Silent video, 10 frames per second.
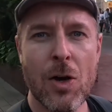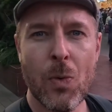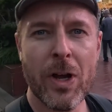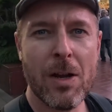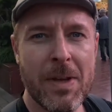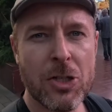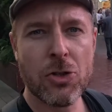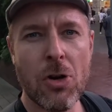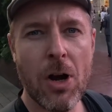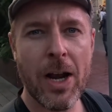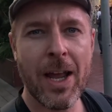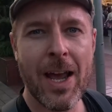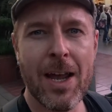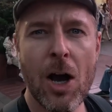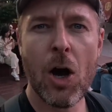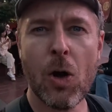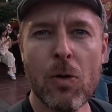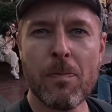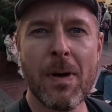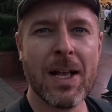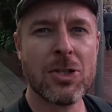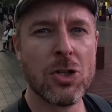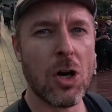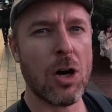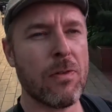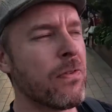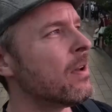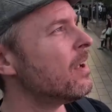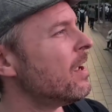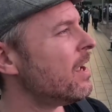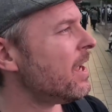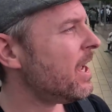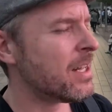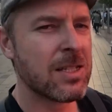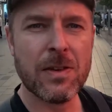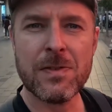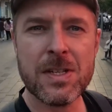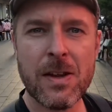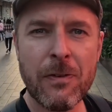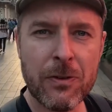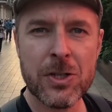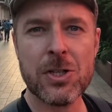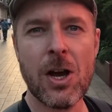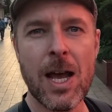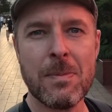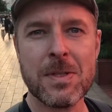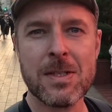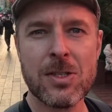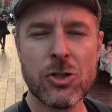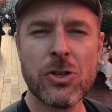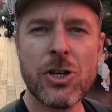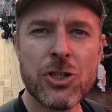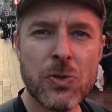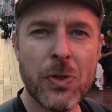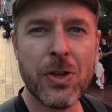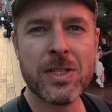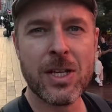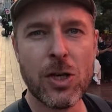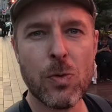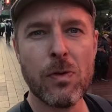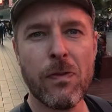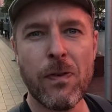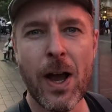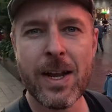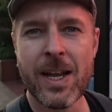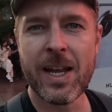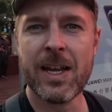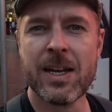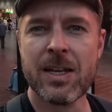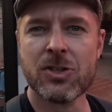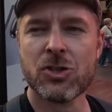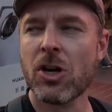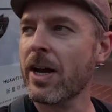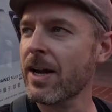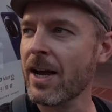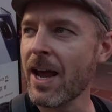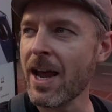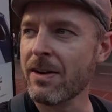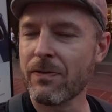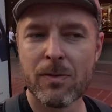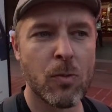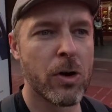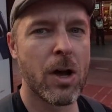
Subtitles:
We're going to be trying a whole bunch of eats of different types, traditional things that you will find in China. And from what